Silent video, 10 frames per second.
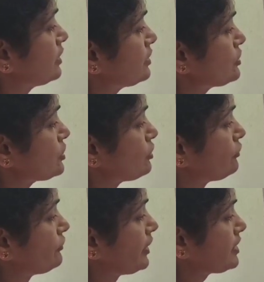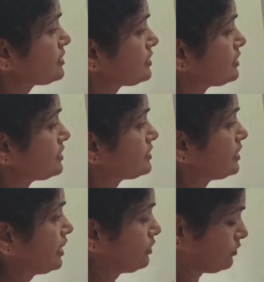g of x is
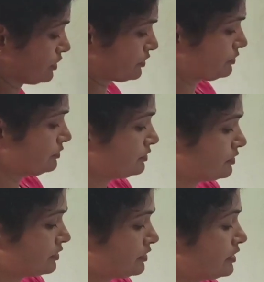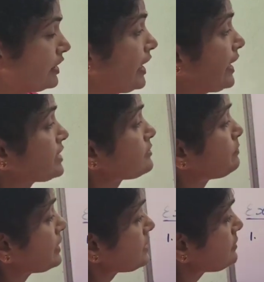equal to x
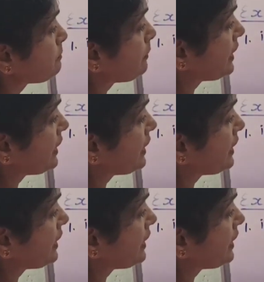plus pi.